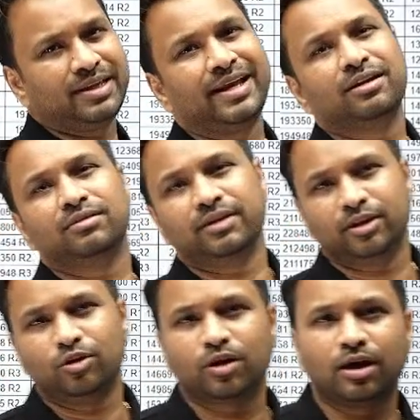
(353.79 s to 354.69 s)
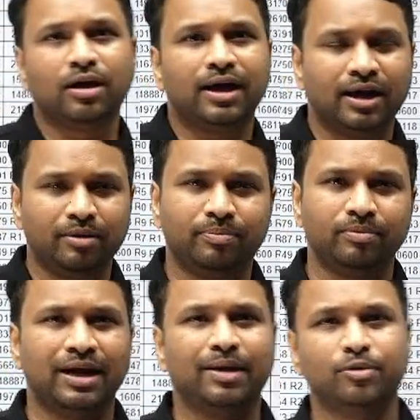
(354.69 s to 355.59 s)
then edoka
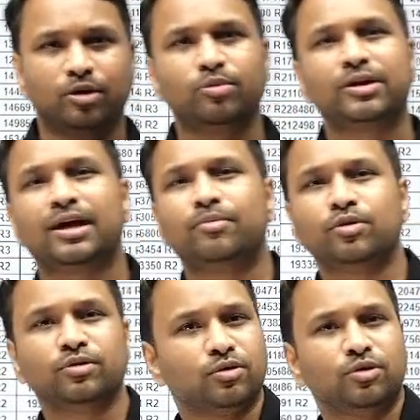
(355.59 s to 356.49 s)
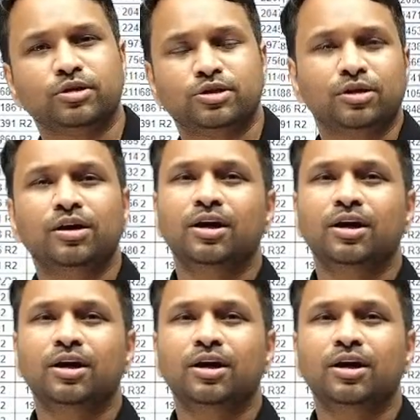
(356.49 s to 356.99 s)
laptop or tab konukochu.